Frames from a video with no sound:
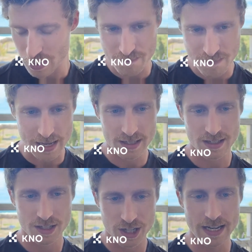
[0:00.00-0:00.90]
we
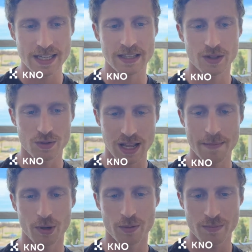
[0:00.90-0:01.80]
miss chasing those
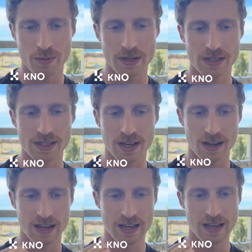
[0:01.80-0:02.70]
light bulb moments that
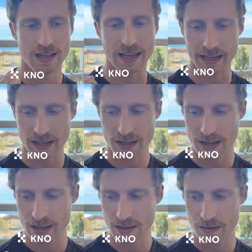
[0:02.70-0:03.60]
are like
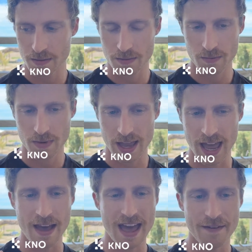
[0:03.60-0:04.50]

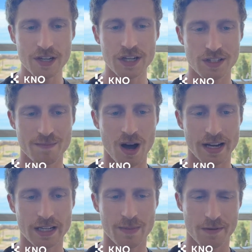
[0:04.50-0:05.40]
evidence of
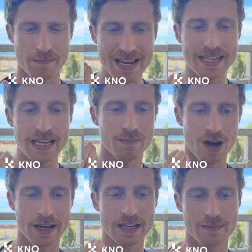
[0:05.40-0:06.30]
market demand, meeting
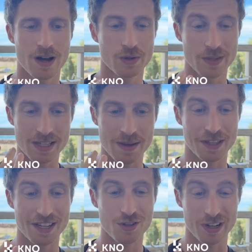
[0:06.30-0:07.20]
market demand with
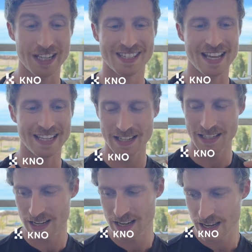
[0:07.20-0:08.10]
something that's really
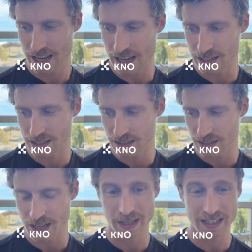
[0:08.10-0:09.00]
salient, is
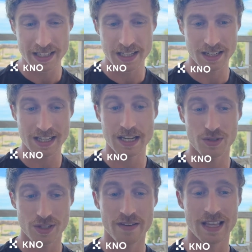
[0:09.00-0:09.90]
the ability to continue
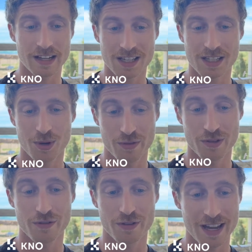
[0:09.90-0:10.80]
serving that customer over
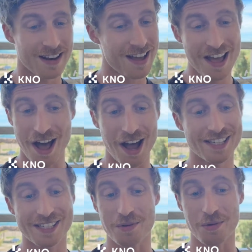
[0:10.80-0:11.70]
and over again. I
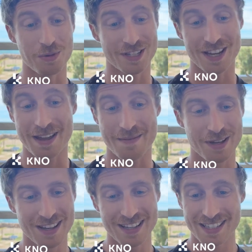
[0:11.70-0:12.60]
see it all the time.
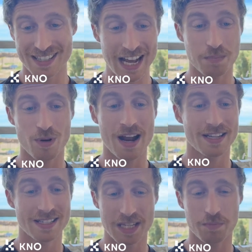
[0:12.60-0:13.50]
SaaS
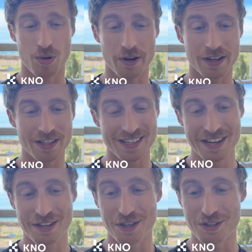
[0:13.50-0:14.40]
brands, SaaS products
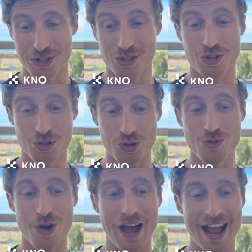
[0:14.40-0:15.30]
that just
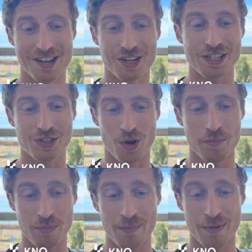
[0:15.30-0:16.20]
do not actually solve
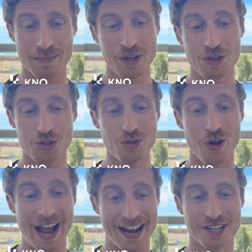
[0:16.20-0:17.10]
a problem, do
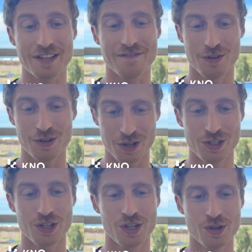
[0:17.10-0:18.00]
not actually feel good
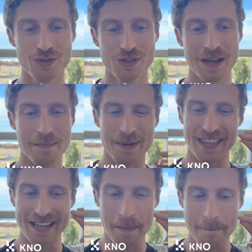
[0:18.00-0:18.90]
to use, but
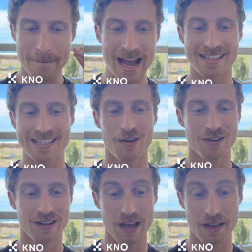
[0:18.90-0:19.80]
they max out
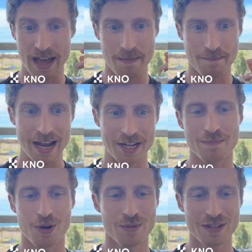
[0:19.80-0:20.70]
on that magic
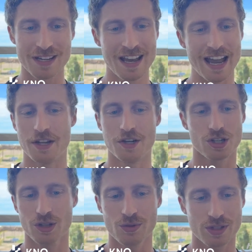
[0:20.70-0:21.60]
moment and then
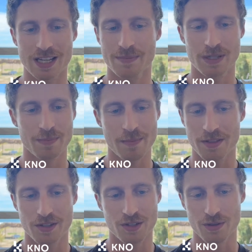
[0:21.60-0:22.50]
just lose customers by
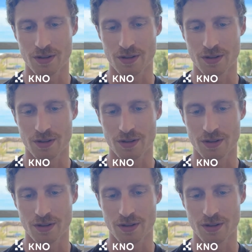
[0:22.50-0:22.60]
month 2.